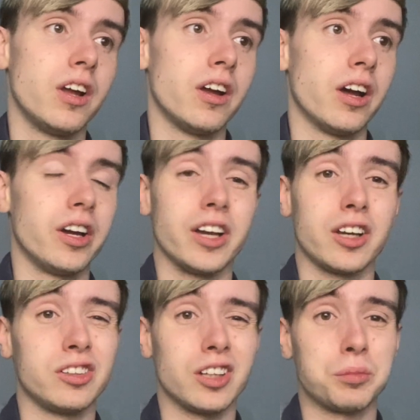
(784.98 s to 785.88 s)
uh, yeah,
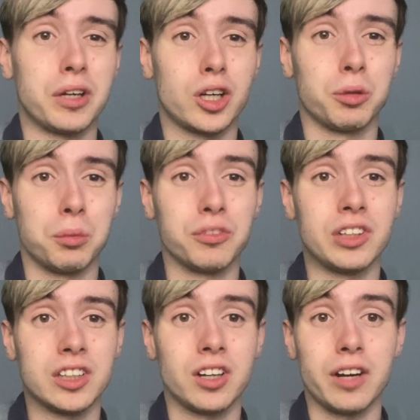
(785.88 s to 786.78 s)
because it has been a couple of months
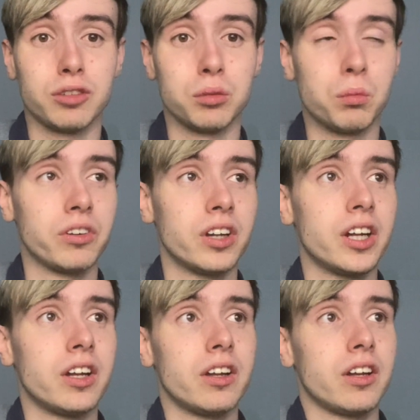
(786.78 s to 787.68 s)
since I've done one.
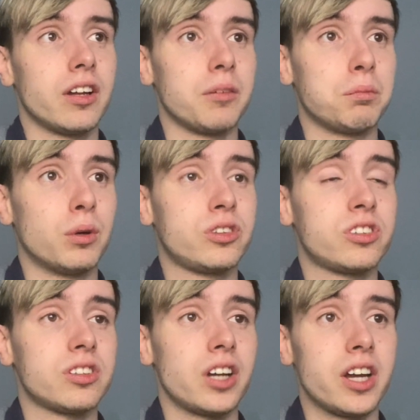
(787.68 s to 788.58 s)
But
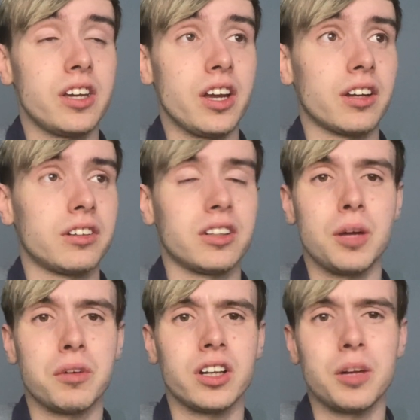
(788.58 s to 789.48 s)
uh, yeah, let
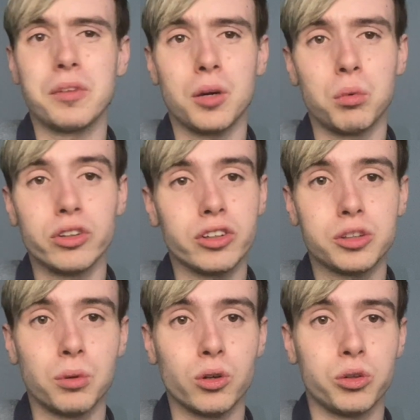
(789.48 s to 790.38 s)
me, let me know what other
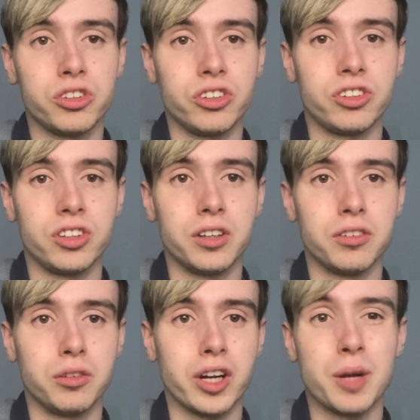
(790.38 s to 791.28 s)
sport quizzes
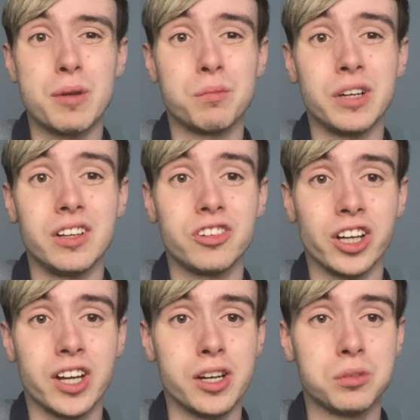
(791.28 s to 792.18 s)
you recommend me
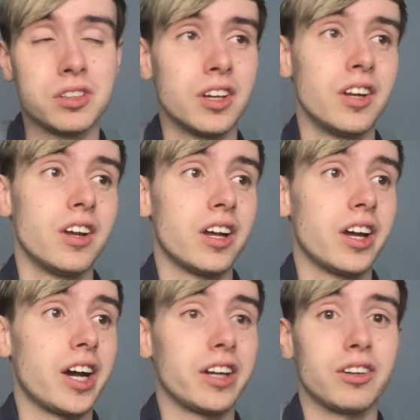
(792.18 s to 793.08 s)
checking out.
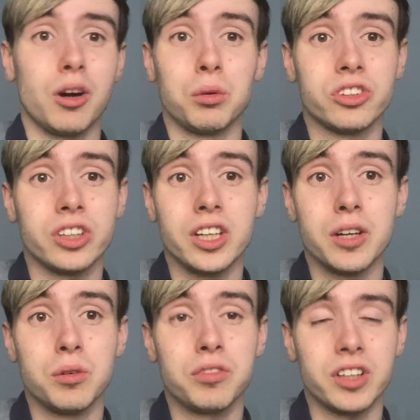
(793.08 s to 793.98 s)
And I'll see
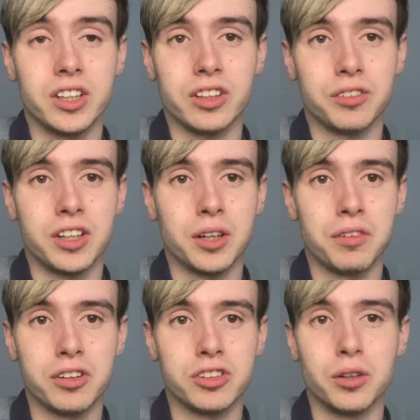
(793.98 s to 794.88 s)
you for the next video
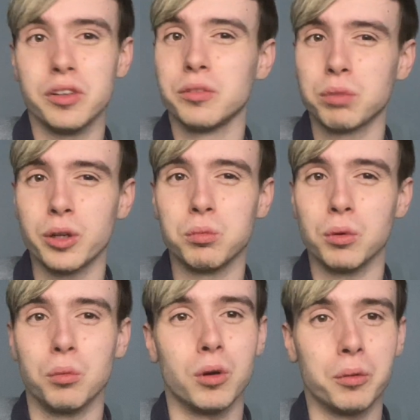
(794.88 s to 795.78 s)
very soon. Probably we'll,
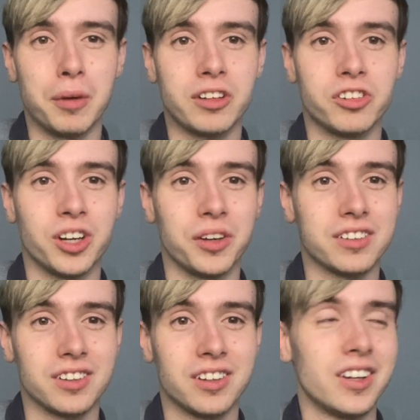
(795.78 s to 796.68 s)
we'll be back to
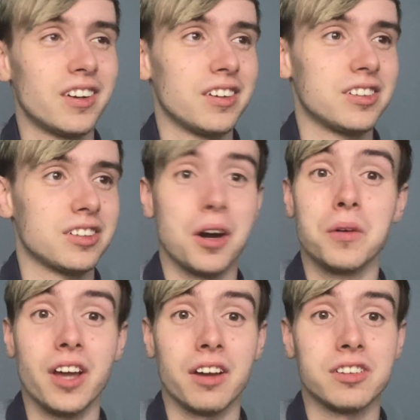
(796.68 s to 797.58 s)
GeoGuessr. So
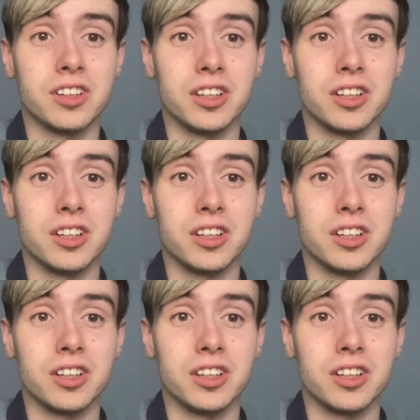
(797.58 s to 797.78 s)
yeah, see you